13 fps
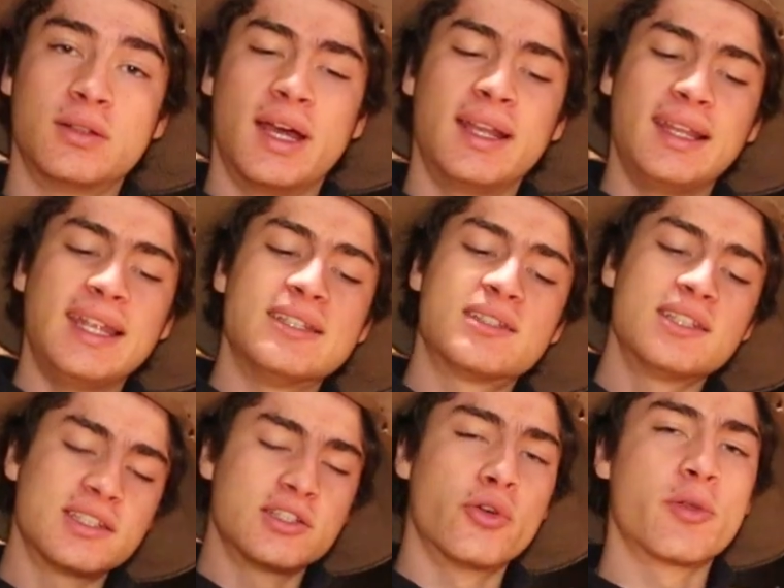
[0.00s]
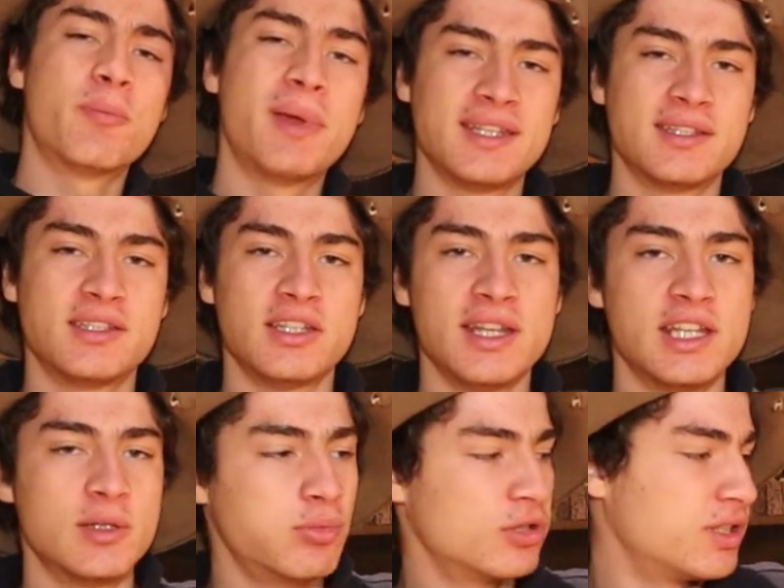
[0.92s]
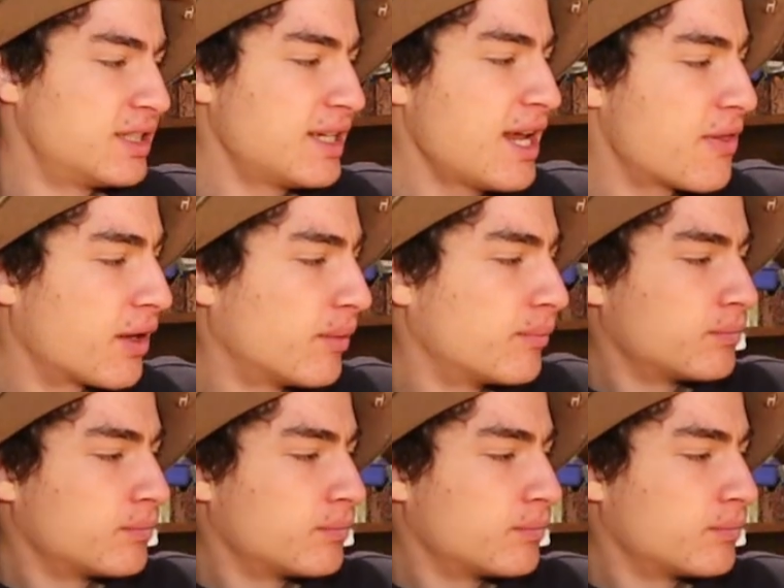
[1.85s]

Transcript: At least, this is all the pieces you need to put it together.